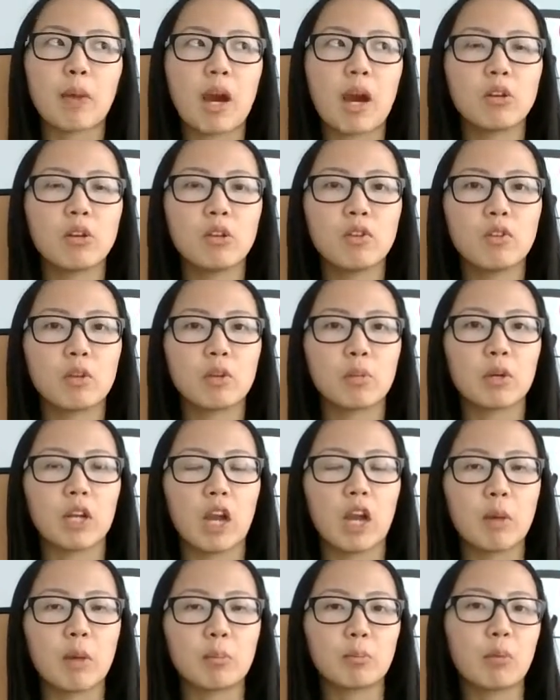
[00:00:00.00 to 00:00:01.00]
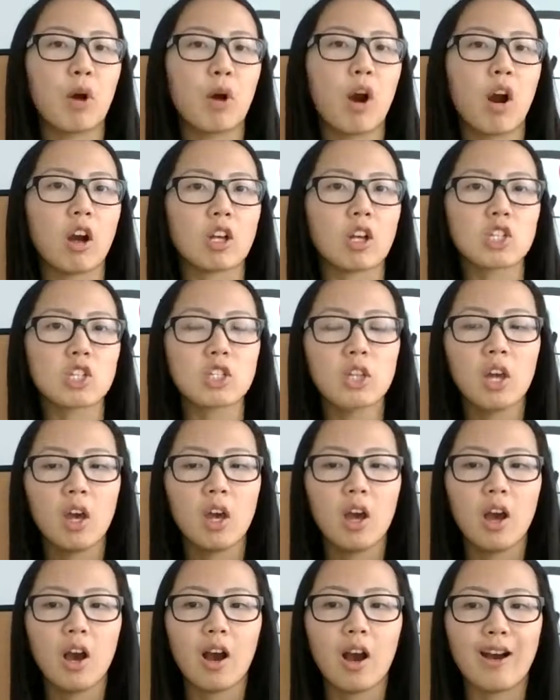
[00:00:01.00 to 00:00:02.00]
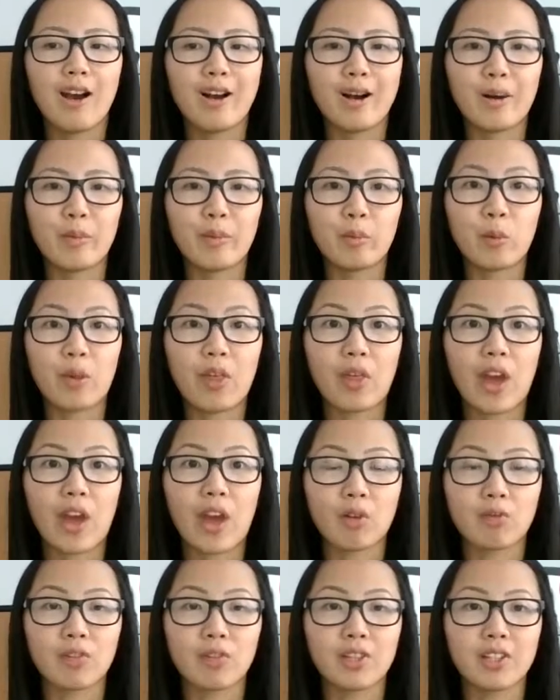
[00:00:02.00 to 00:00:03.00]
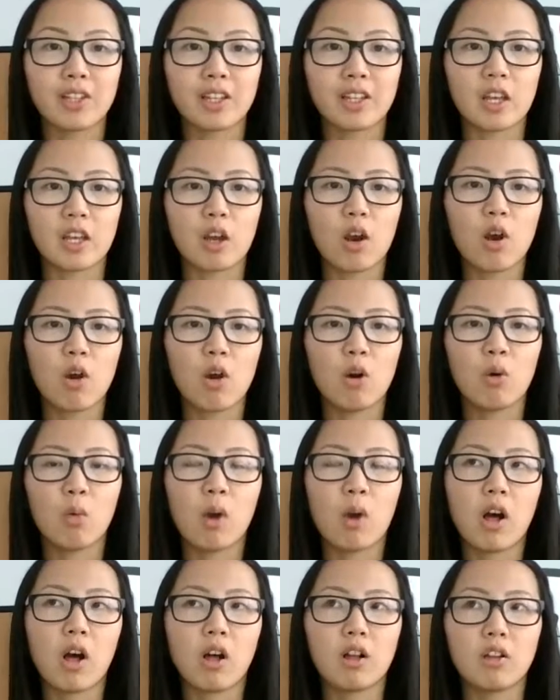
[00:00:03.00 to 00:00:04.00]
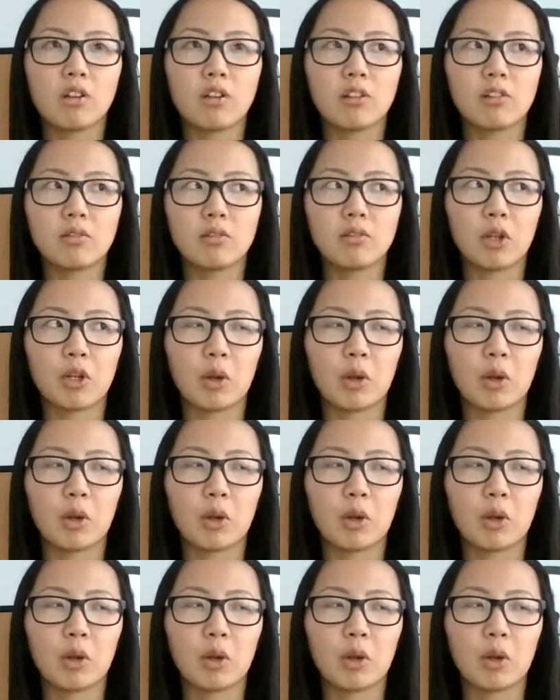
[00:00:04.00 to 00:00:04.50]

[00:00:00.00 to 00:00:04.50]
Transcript: How do you even bring up Posh without feeling like, oh, well,